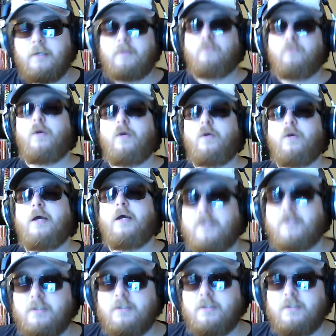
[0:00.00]

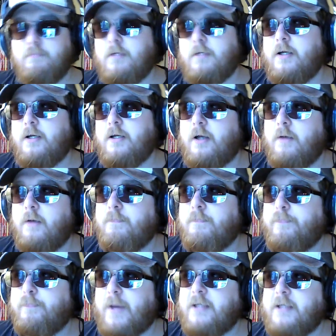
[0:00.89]
weird, I don't know,
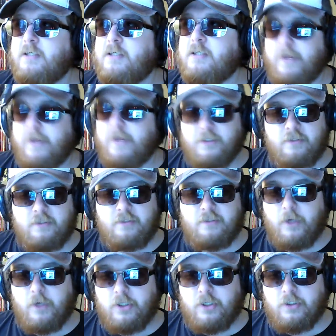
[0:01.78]
base defense
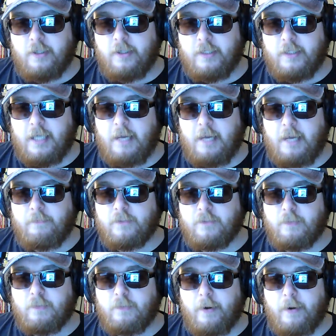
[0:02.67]
version that the game
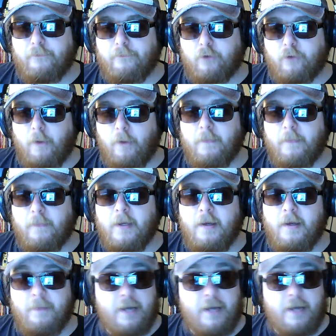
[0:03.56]
spun off from.
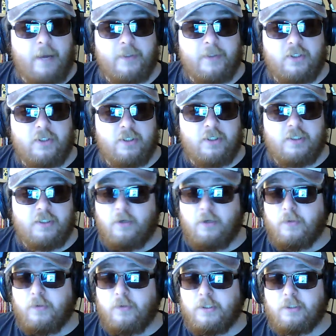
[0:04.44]
But now it's just,
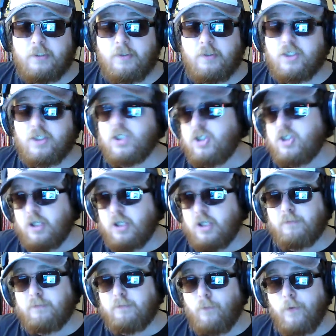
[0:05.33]
according to the Switch, it's
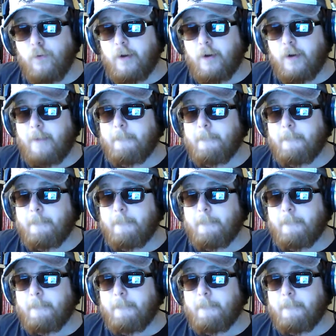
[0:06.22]
just Fortnite.